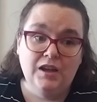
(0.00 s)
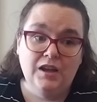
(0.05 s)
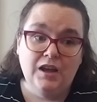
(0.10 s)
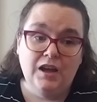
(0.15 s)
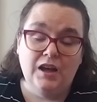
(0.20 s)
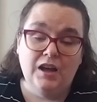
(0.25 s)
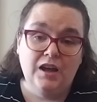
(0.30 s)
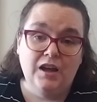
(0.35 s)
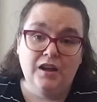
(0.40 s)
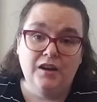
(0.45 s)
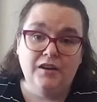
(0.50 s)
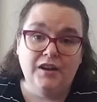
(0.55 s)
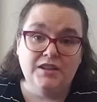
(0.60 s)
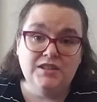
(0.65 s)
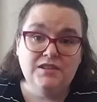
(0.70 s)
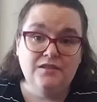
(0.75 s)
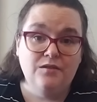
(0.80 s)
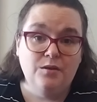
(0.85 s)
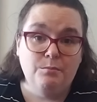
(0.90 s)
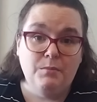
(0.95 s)
less
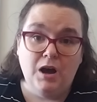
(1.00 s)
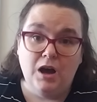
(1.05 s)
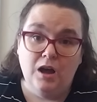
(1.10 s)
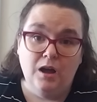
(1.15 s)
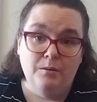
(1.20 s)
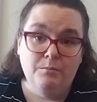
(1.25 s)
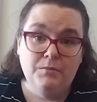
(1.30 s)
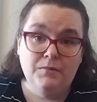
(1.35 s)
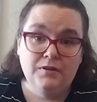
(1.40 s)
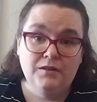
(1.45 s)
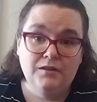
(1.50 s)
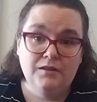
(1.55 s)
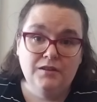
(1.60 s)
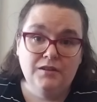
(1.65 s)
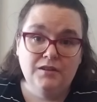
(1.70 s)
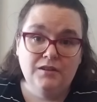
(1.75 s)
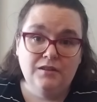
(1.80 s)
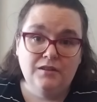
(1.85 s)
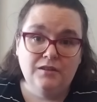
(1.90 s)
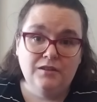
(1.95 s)
of a mom.
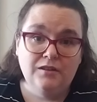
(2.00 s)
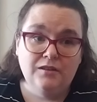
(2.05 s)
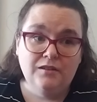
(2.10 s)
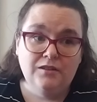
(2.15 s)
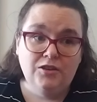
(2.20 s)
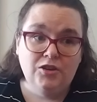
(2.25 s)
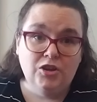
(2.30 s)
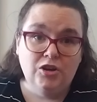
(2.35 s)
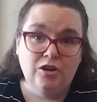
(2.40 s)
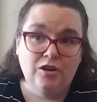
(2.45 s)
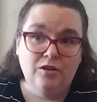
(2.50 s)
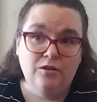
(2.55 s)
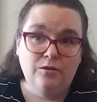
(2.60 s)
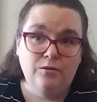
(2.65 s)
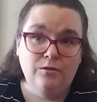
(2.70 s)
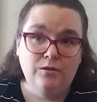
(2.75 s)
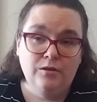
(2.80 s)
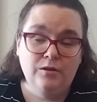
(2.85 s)
You know?